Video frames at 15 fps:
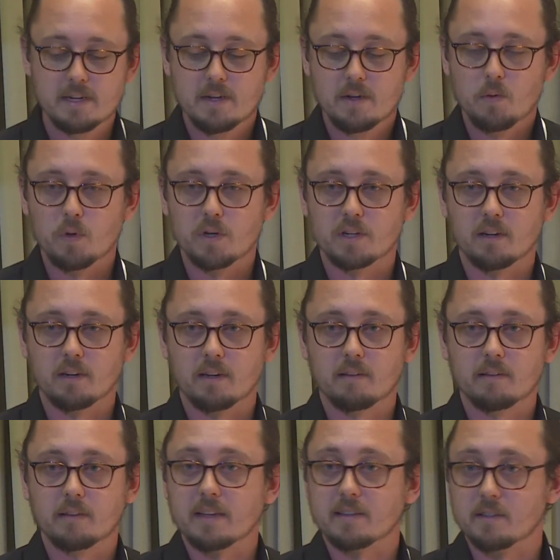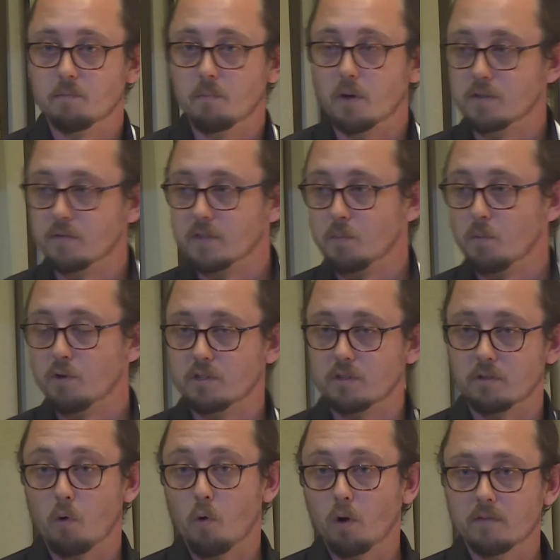which can get most of its moisture,
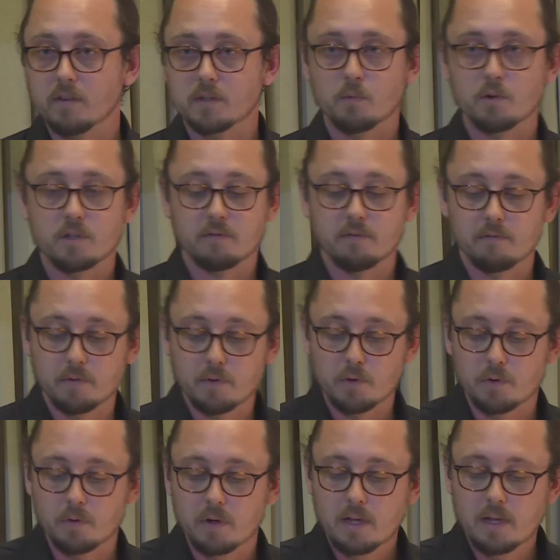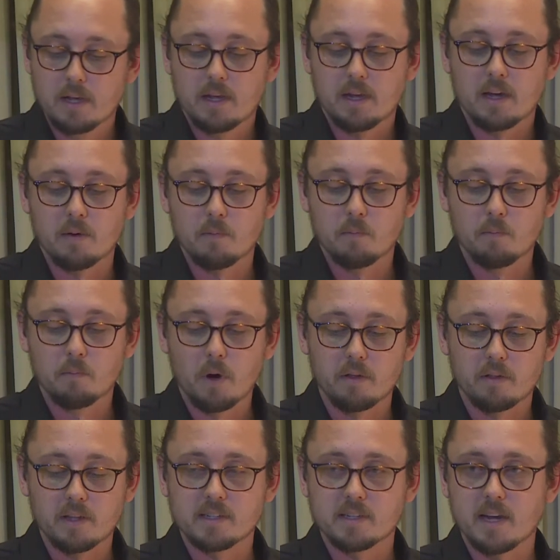or all of its moisture from food, both
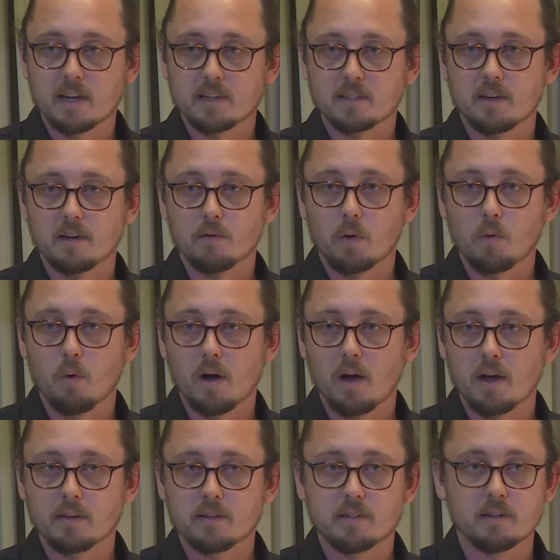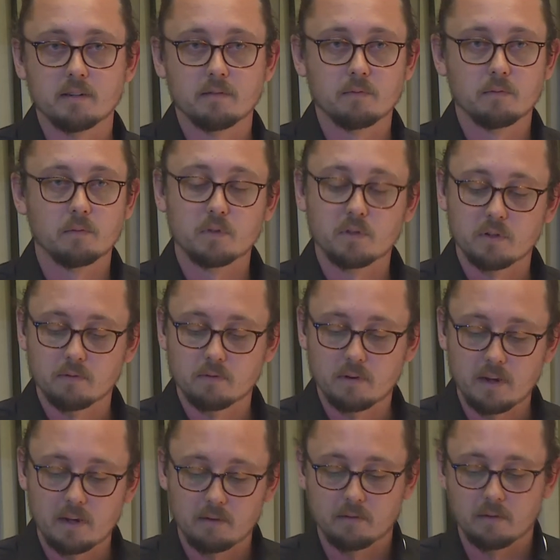of these taxa are required to
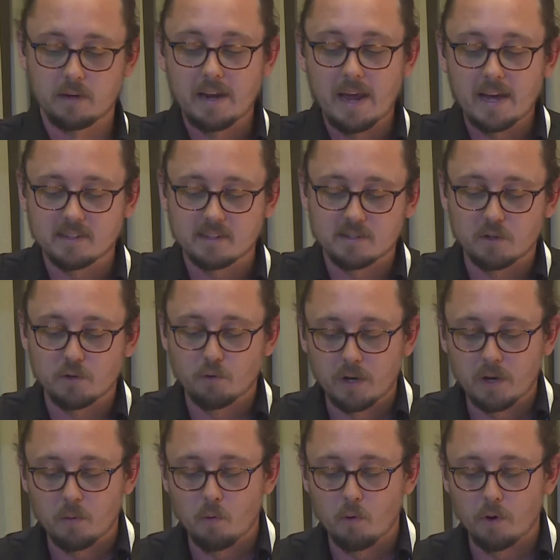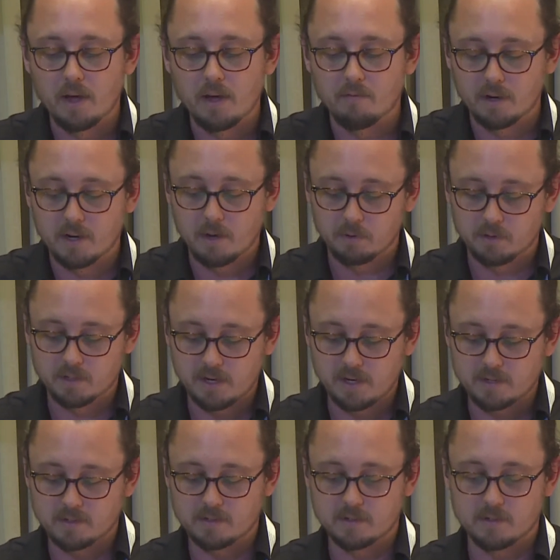need access to drinking water every couple of
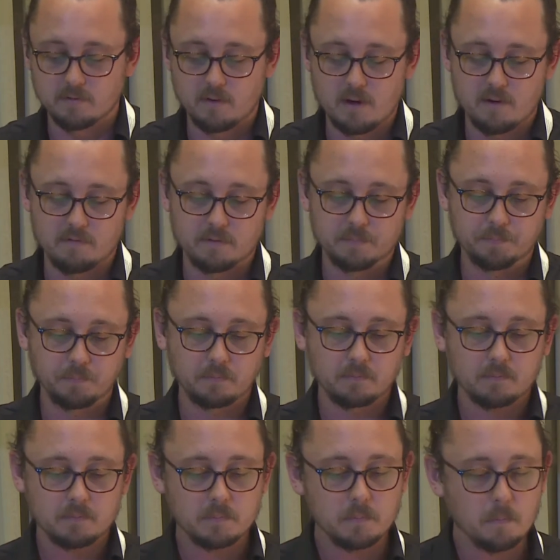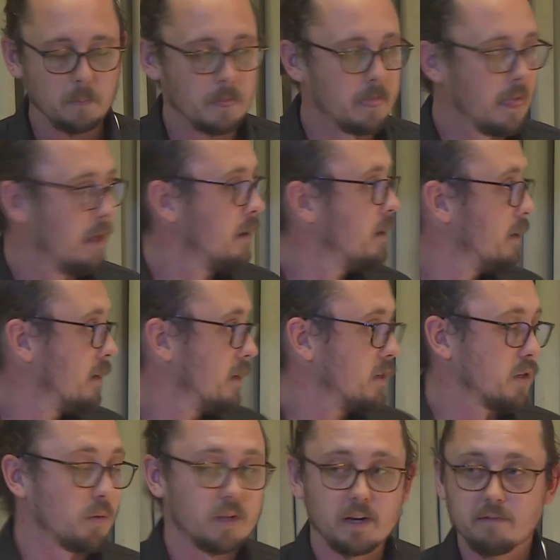days to survive.
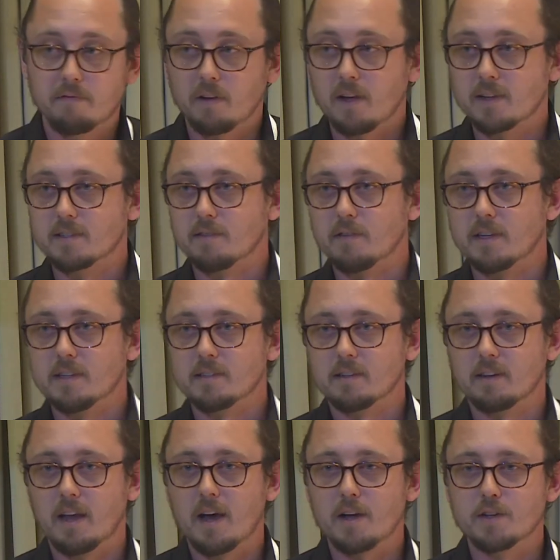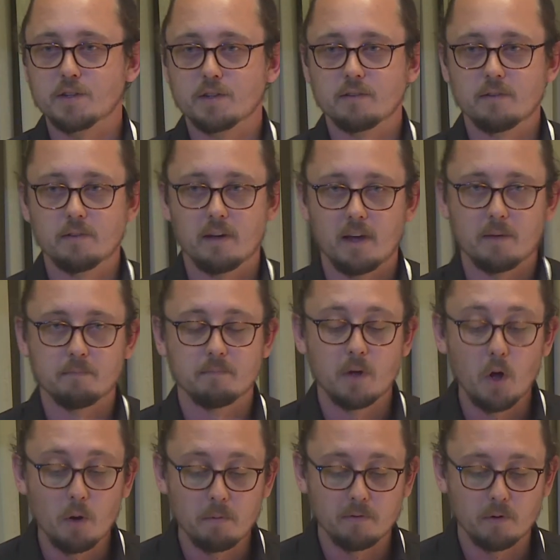So with an influx of these large
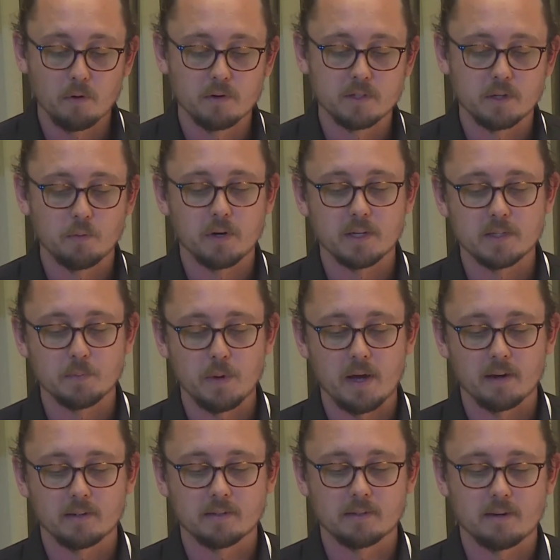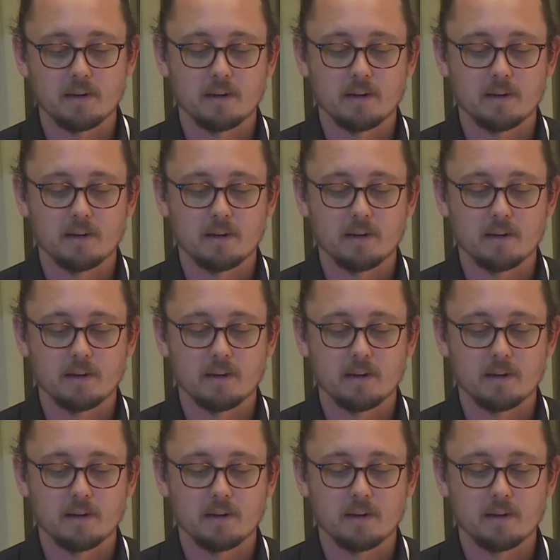herbivores, you would expect a